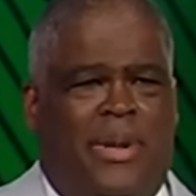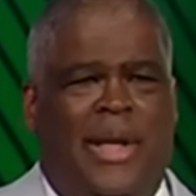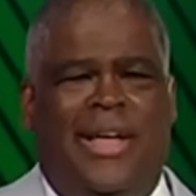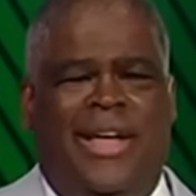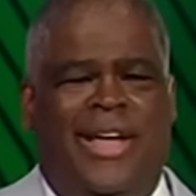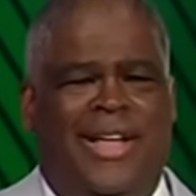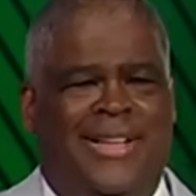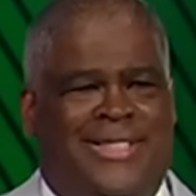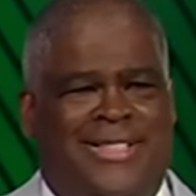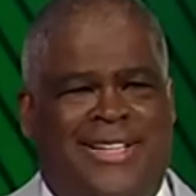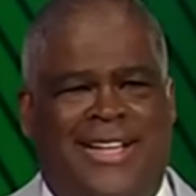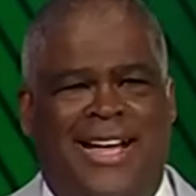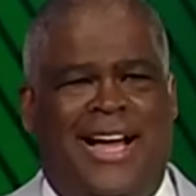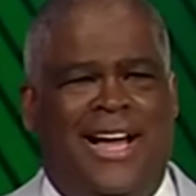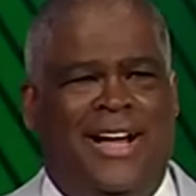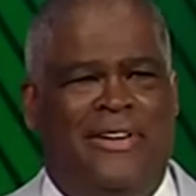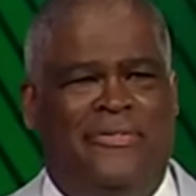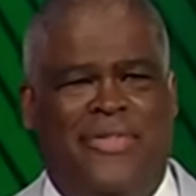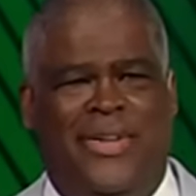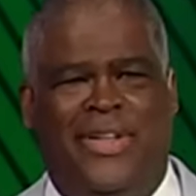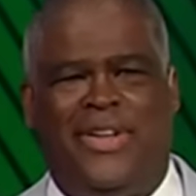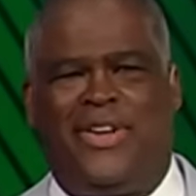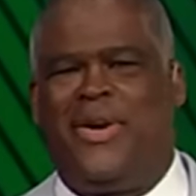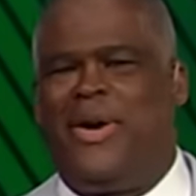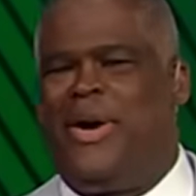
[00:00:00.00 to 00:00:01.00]
and
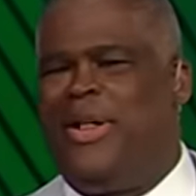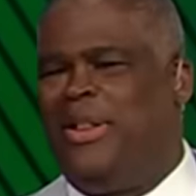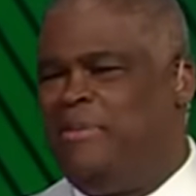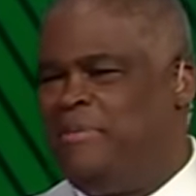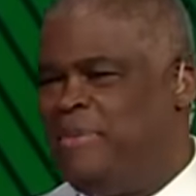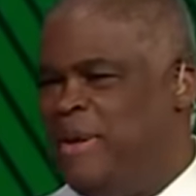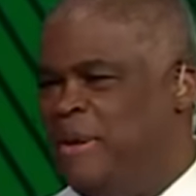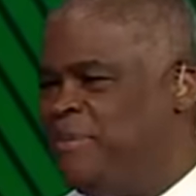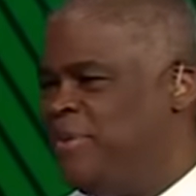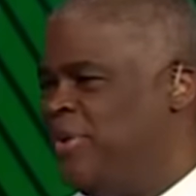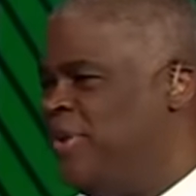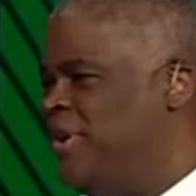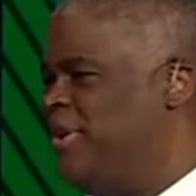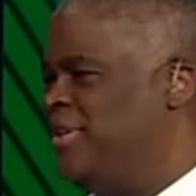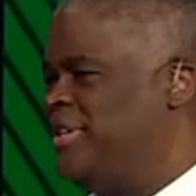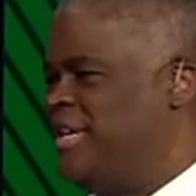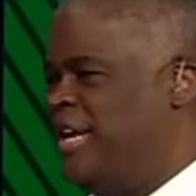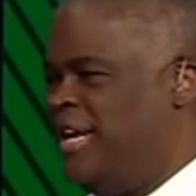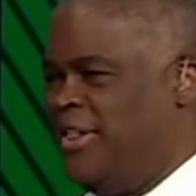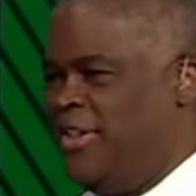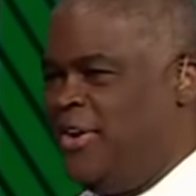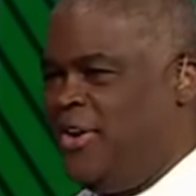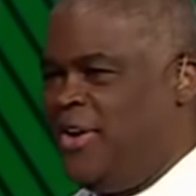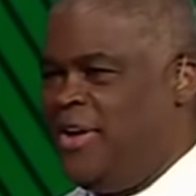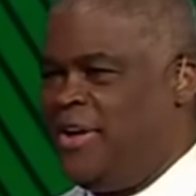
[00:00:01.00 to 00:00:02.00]
stuff and calling people all
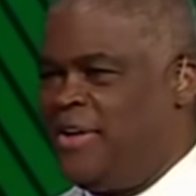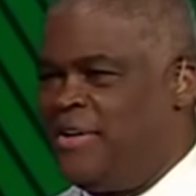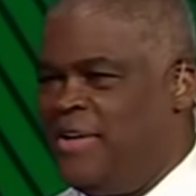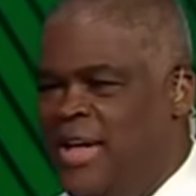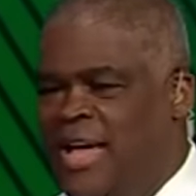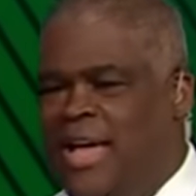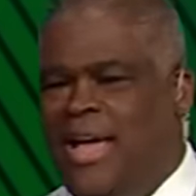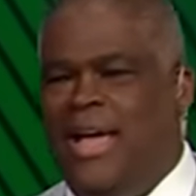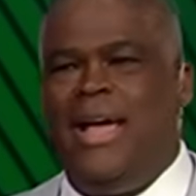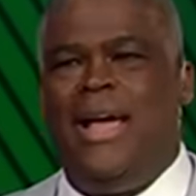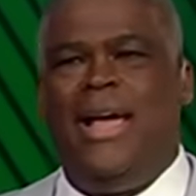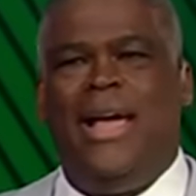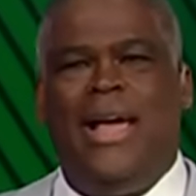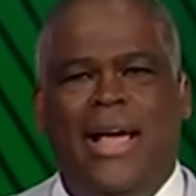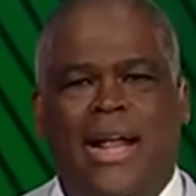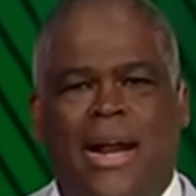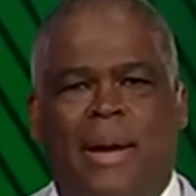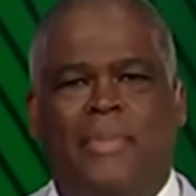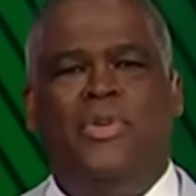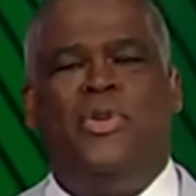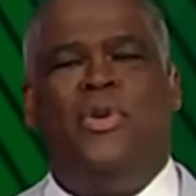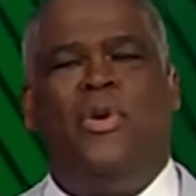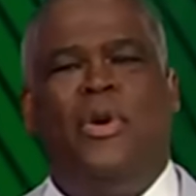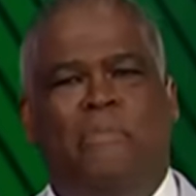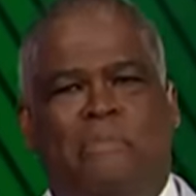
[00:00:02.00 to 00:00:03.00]
day long and
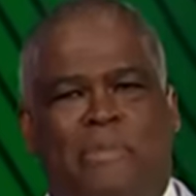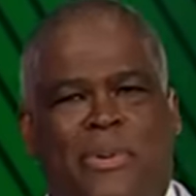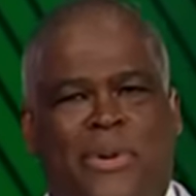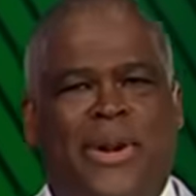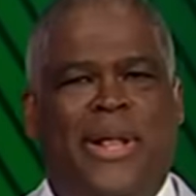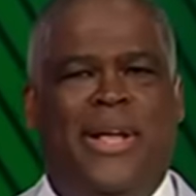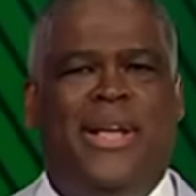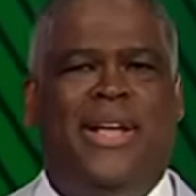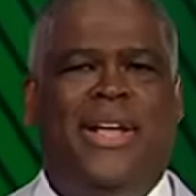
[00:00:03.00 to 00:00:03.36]
I'm doing pretty